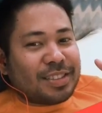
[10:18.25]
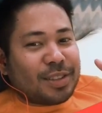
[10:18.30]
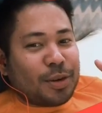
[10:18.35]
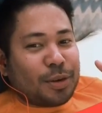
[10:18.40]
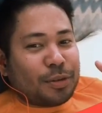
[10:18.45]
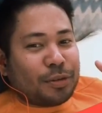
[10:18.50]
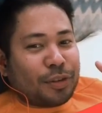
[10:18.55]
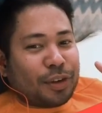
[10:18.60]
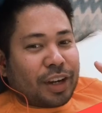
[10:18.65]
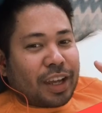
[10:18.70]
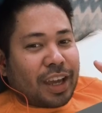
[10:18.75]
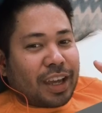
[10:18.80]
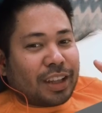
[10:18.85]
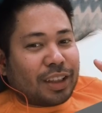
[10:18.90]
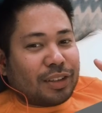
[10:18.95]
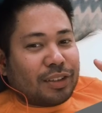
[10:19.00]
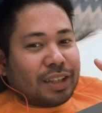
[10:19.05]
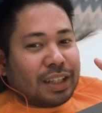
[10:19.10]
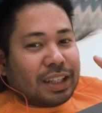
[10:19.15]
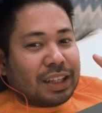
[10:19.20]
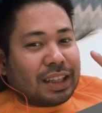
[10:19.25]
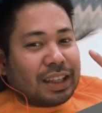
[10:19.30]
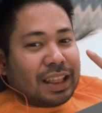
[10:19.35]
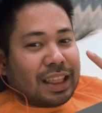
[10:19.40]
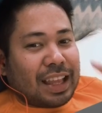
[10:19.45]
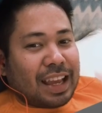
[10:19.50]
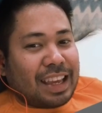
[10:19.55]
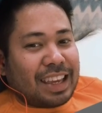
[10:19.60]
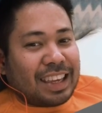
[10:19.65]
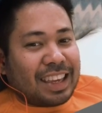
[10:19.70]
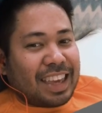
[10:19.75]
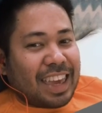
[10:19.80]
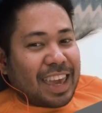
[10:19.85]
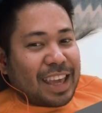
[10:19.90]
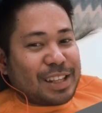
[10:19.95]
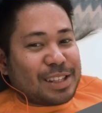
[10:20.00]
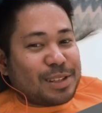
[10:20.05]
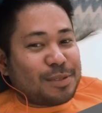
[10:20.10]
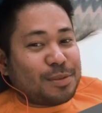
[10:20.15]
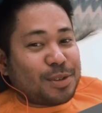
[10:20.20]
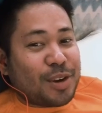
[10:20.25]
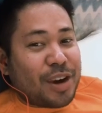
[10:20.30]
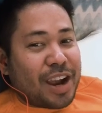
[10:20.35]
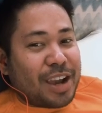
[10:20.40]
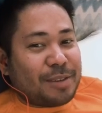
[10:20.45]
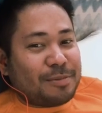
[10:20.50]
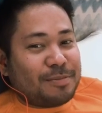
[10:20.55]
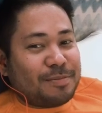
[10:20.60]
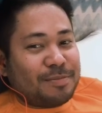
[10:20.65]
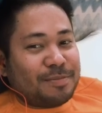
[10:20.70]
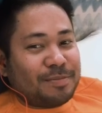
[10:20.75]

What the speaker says: Don't forget to hit like and subscribe.